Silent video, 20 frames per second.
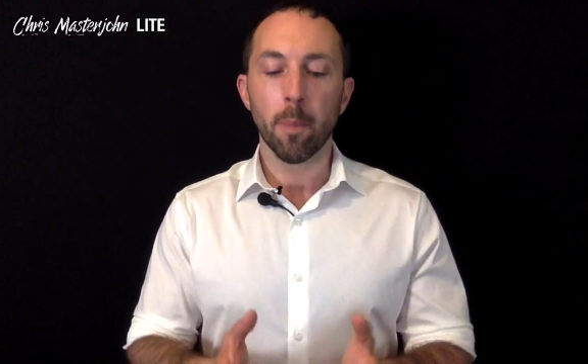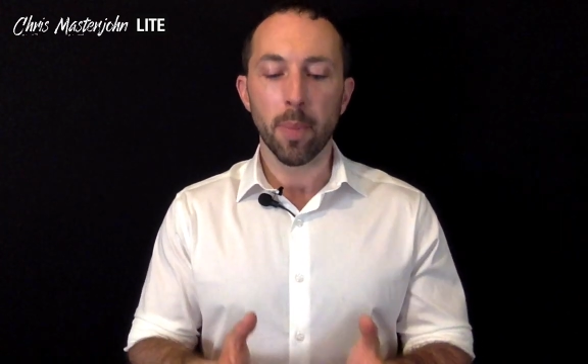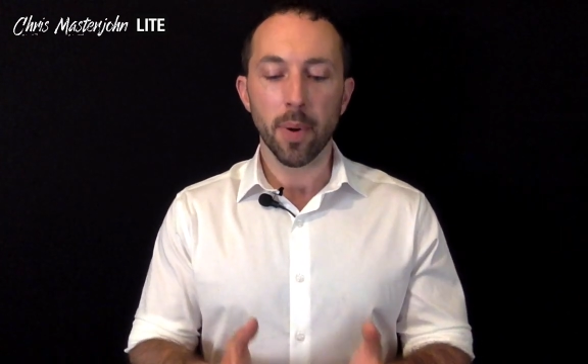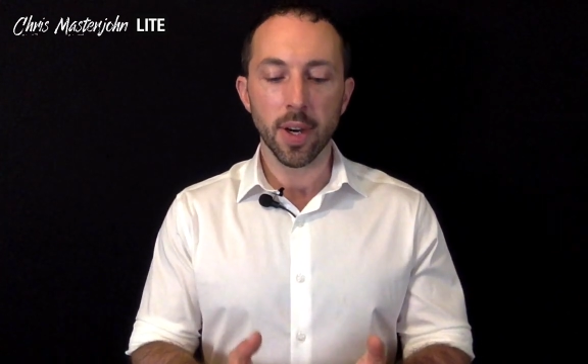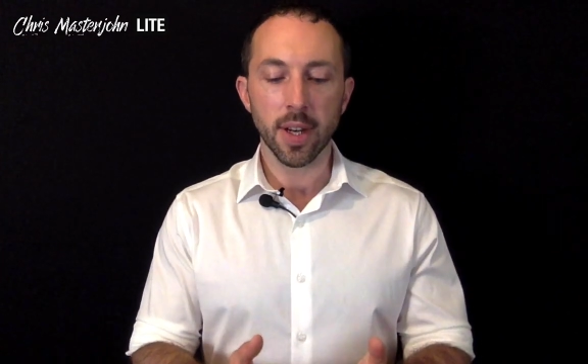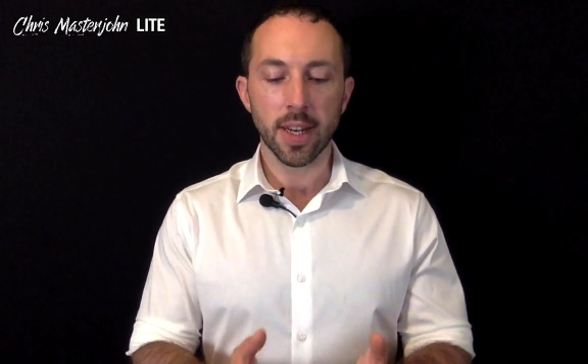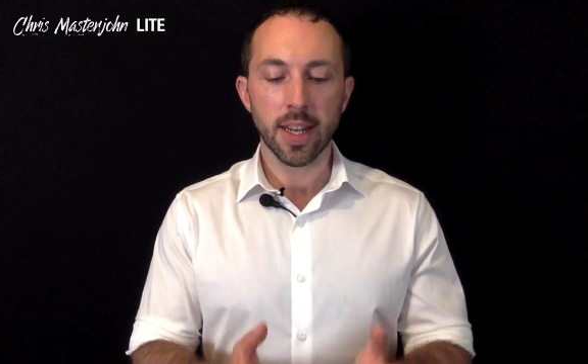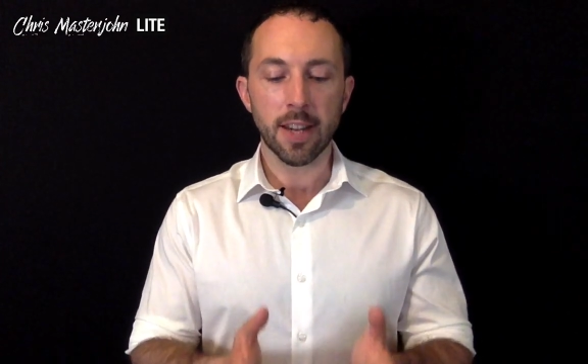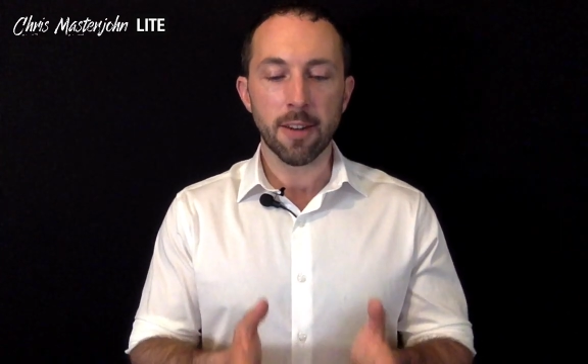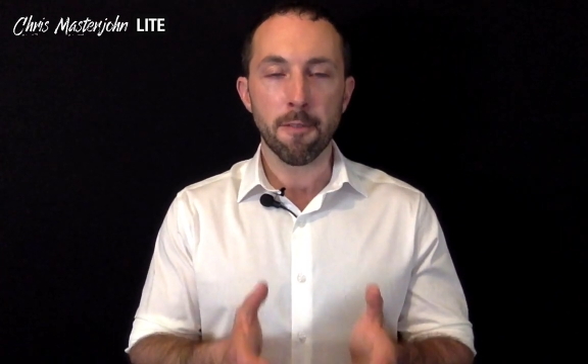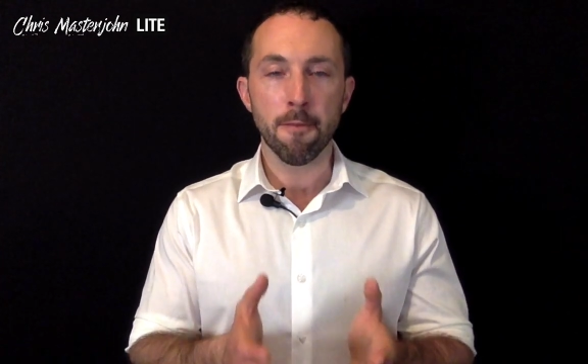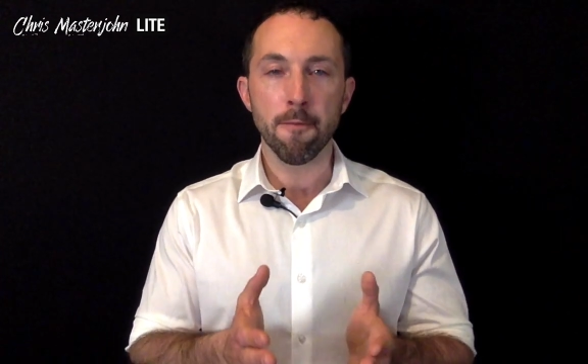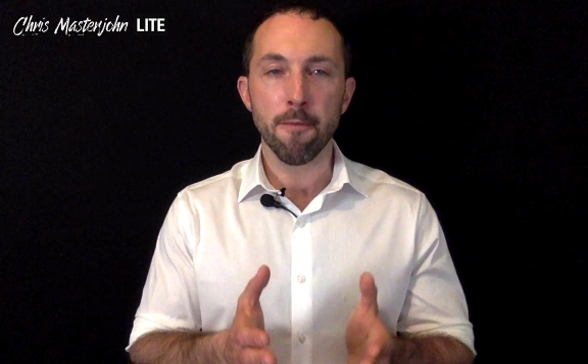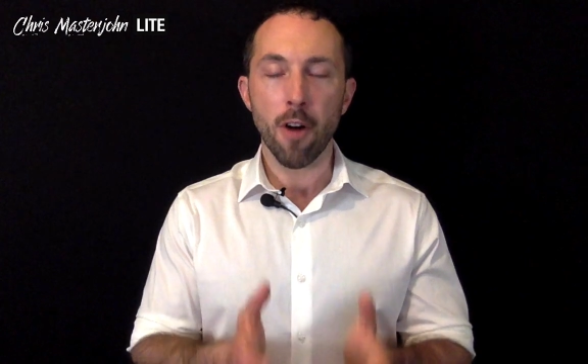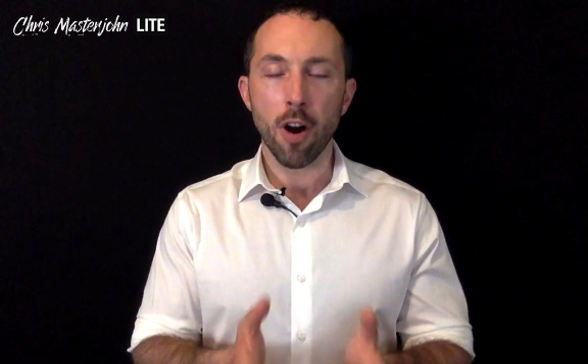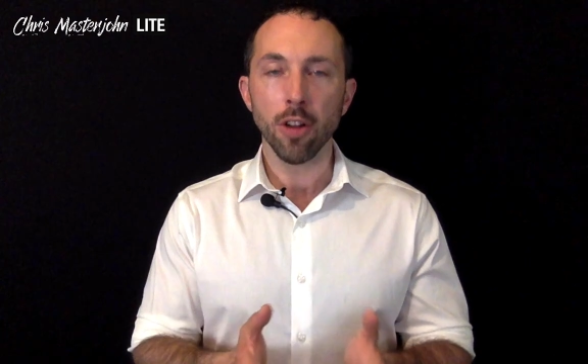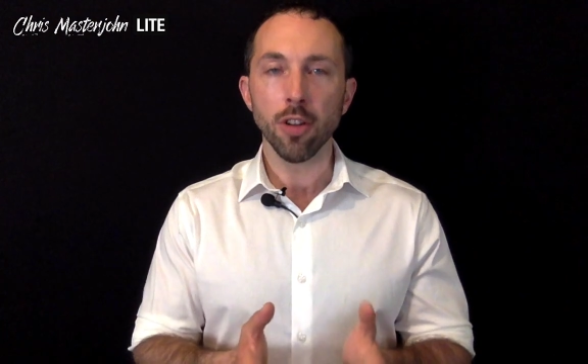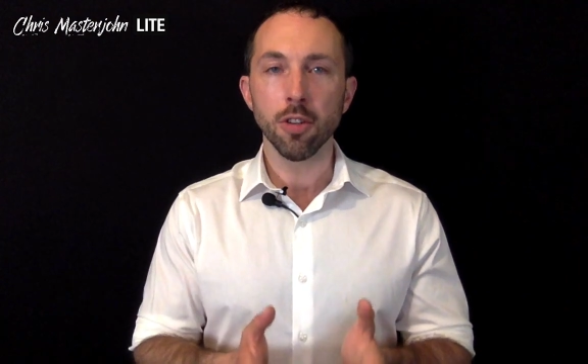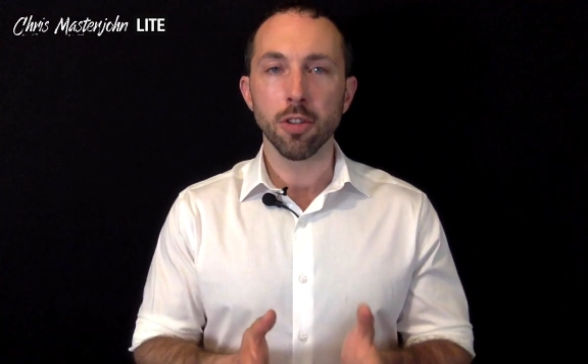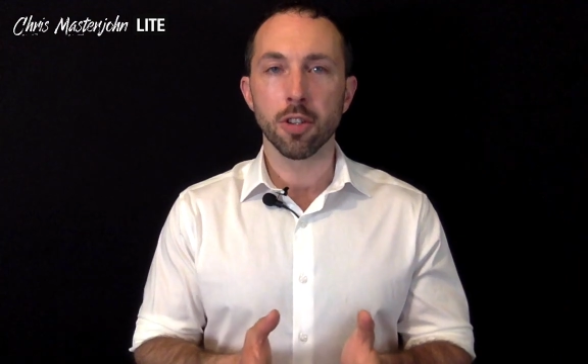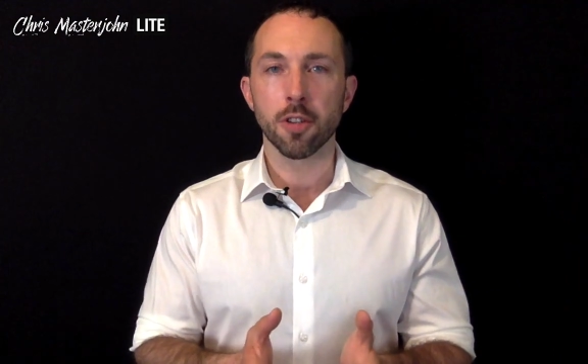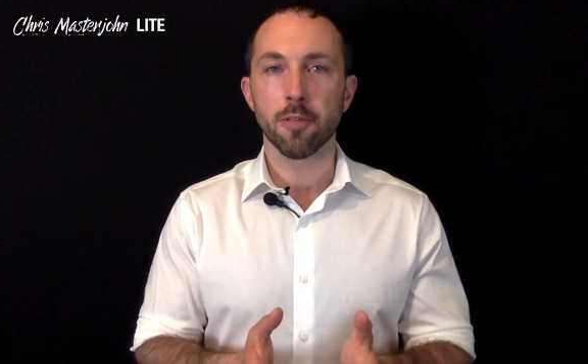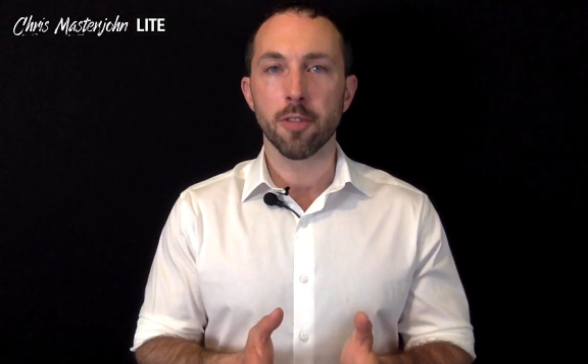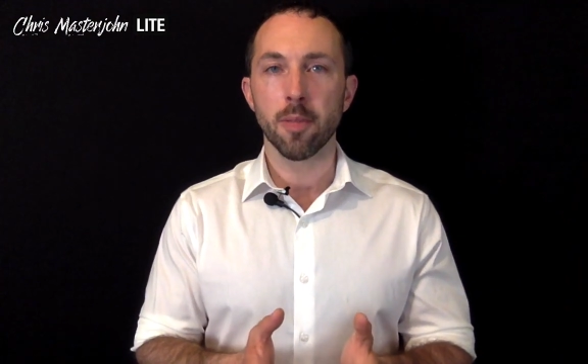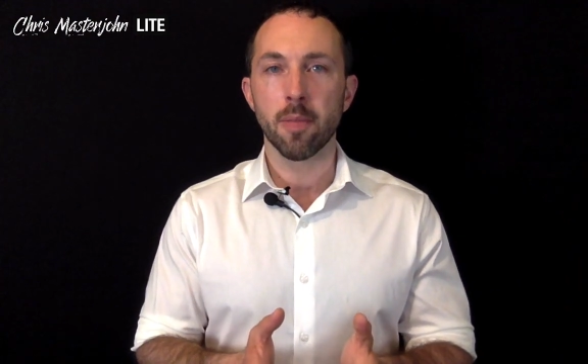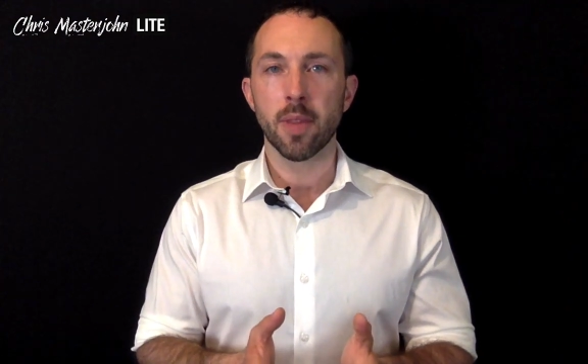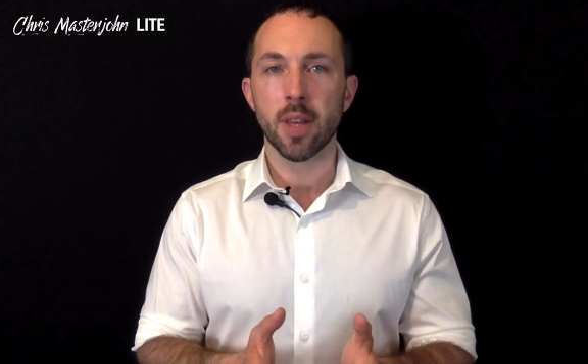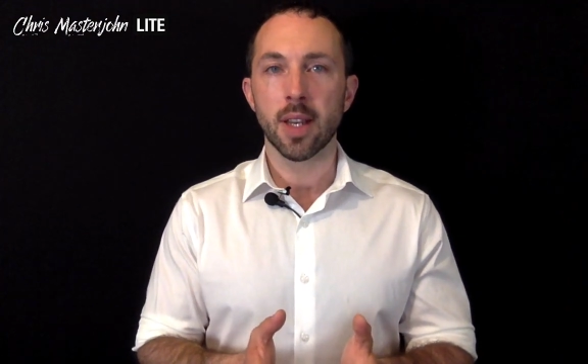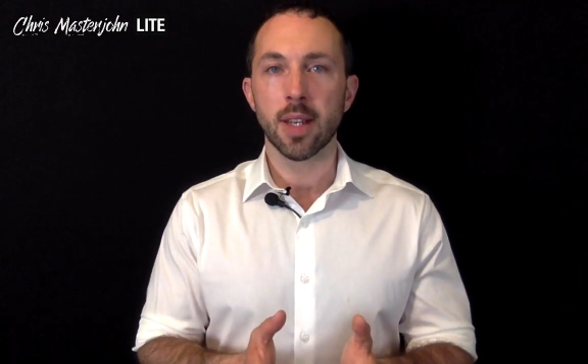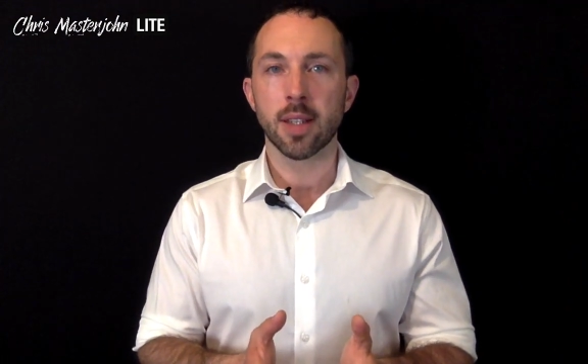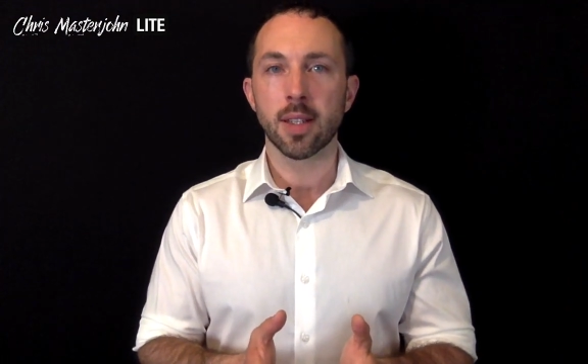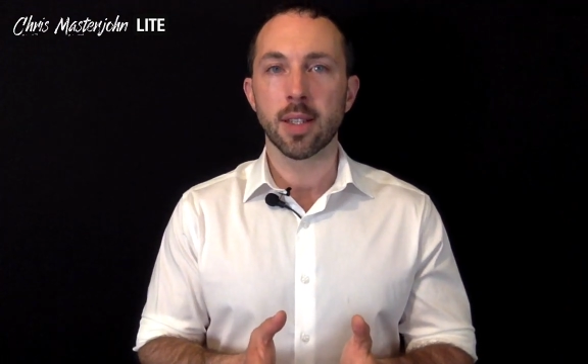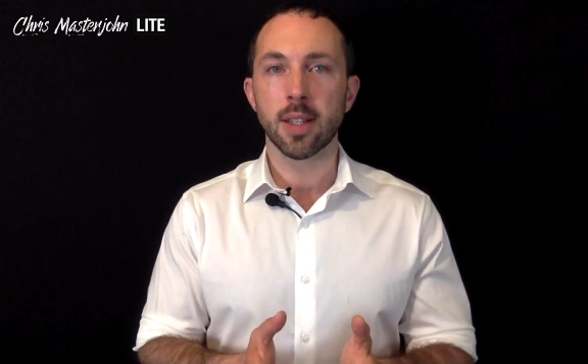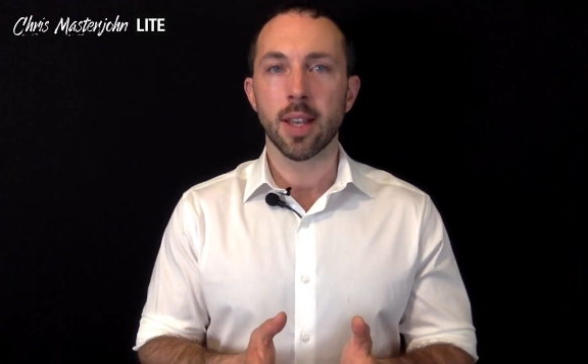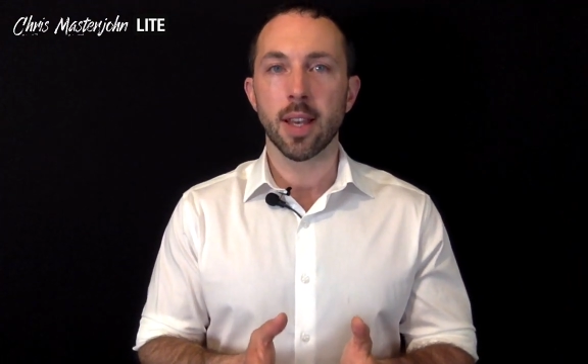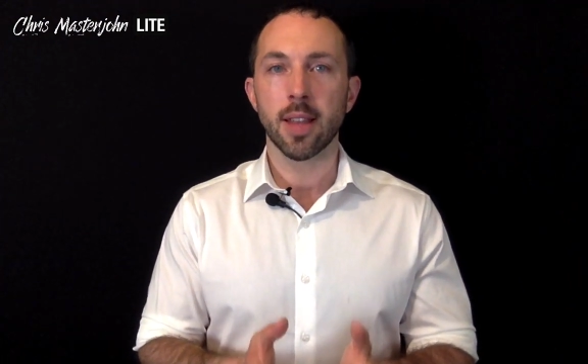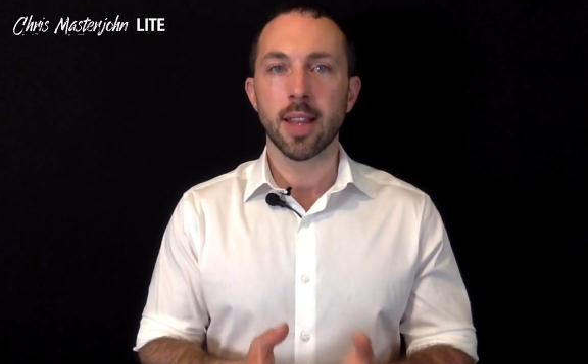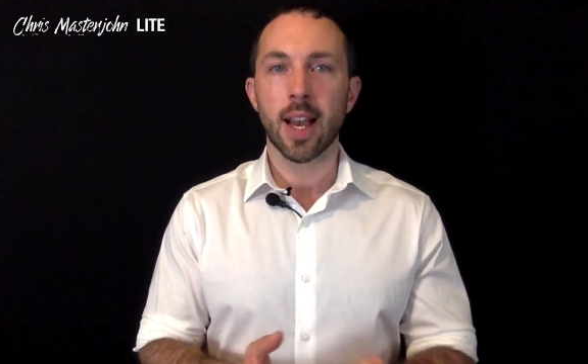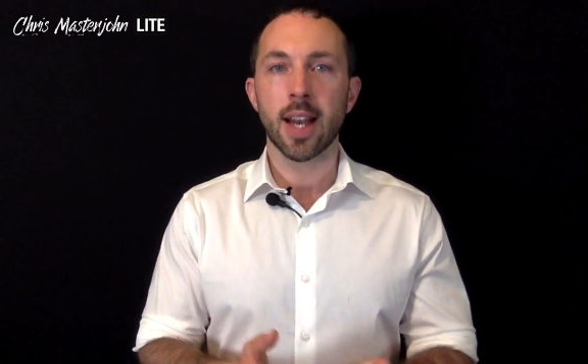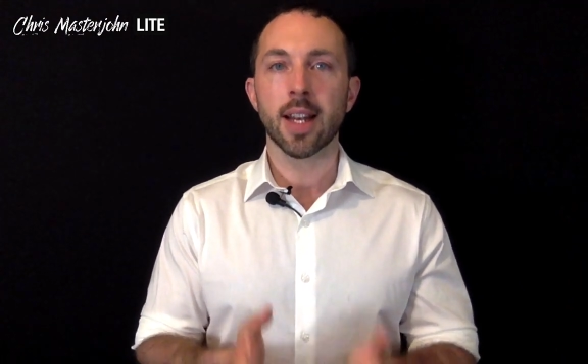But it follows from
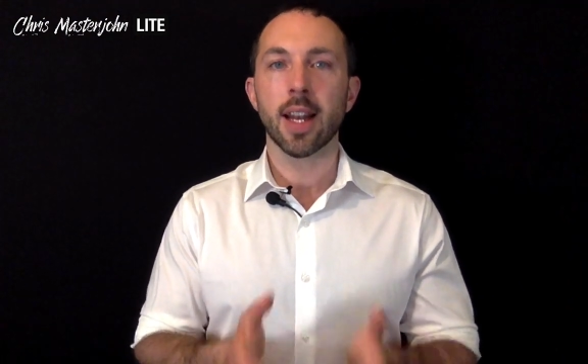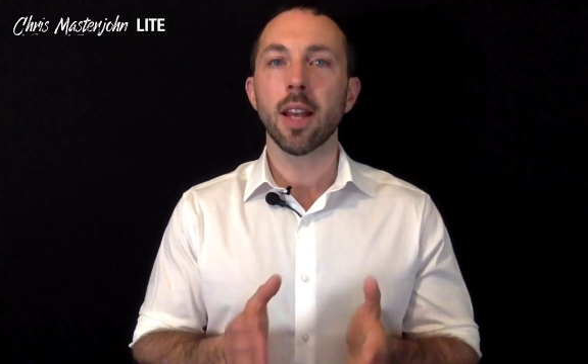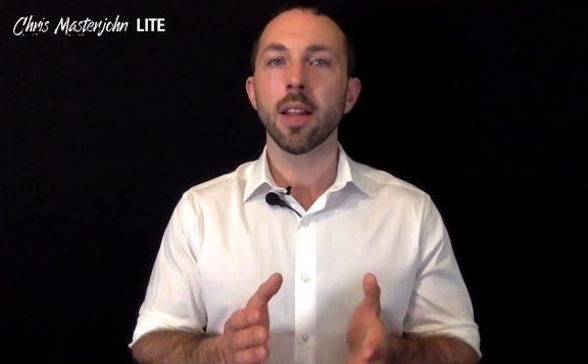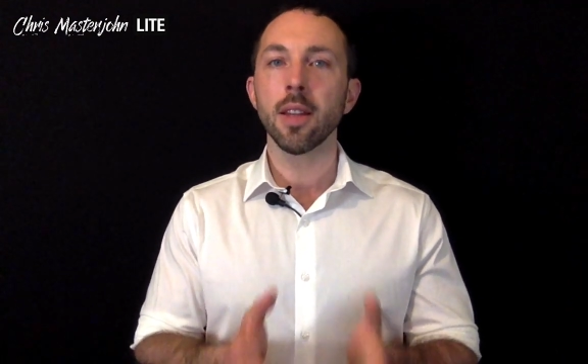this that,